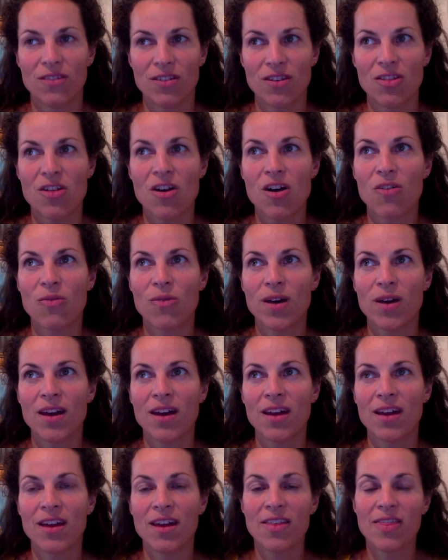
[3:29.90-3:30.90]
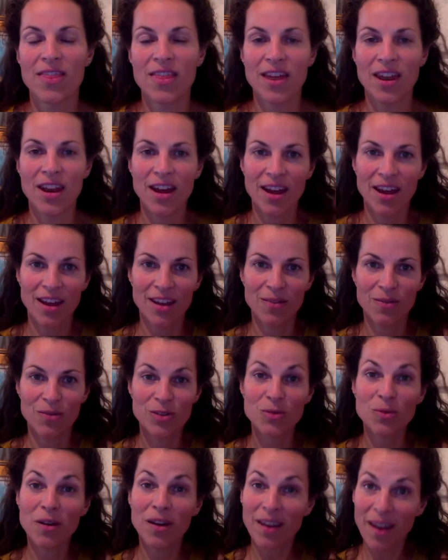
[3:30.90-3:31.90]
a long way, and then I
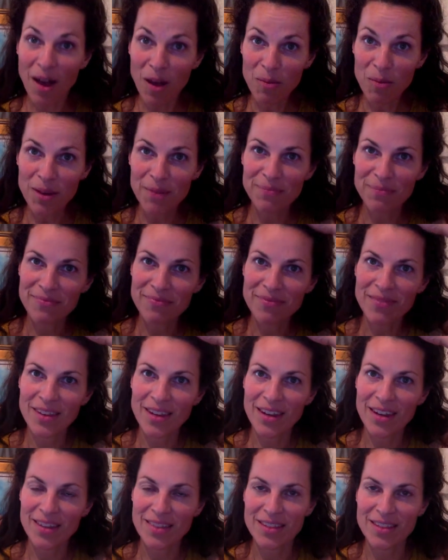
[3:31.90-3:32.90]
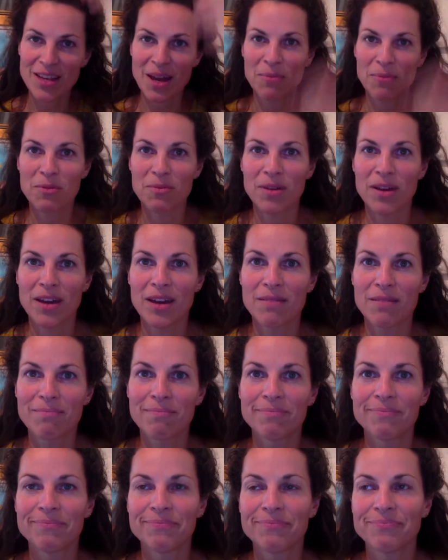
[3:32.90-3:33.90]
was wearing a helmet and hit the top of my head
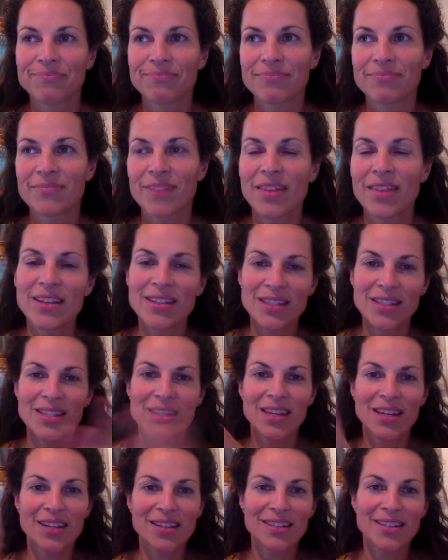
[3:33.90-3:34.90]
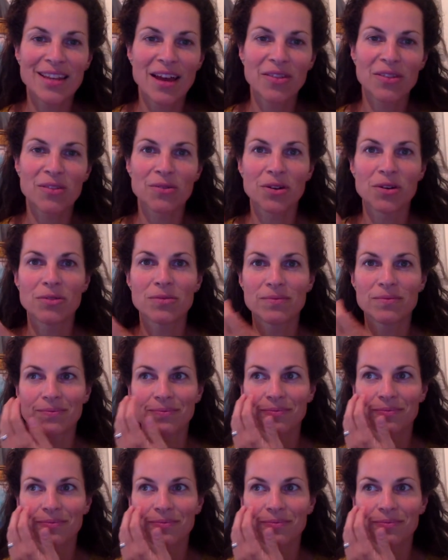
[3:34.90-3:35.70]
and then skidded down the road.